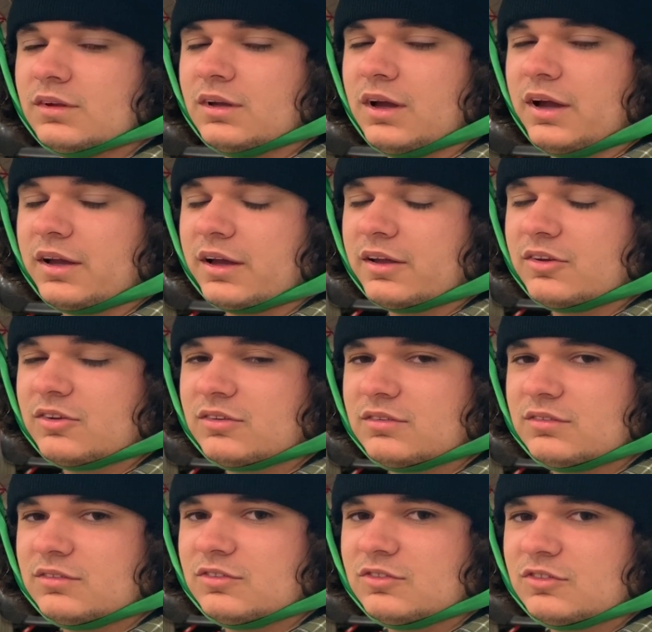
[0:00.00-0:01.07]
Hi guys,
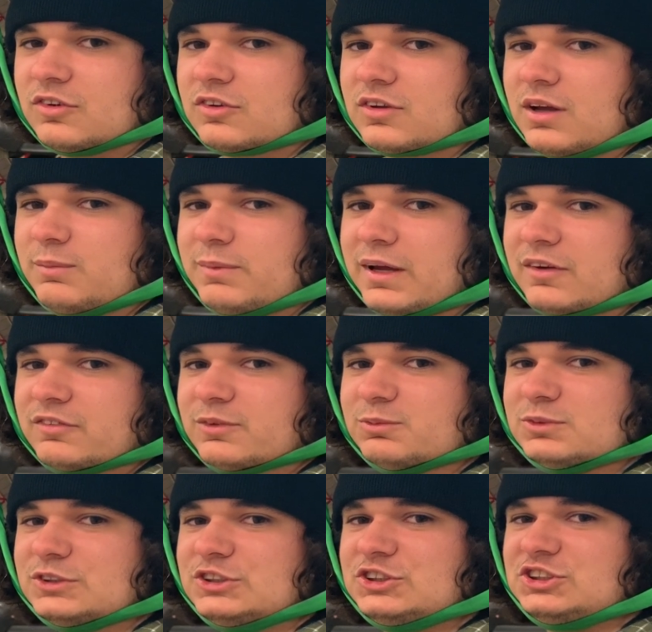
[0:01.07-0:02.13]
just got back
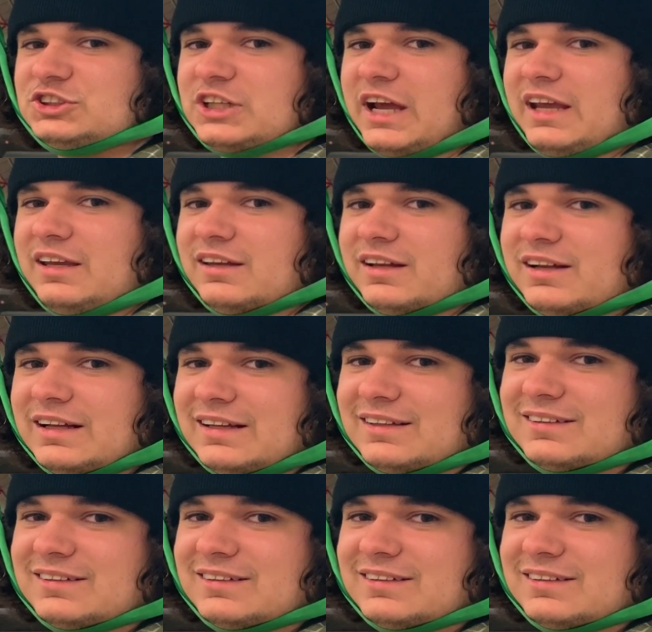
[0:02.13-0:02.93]
from China.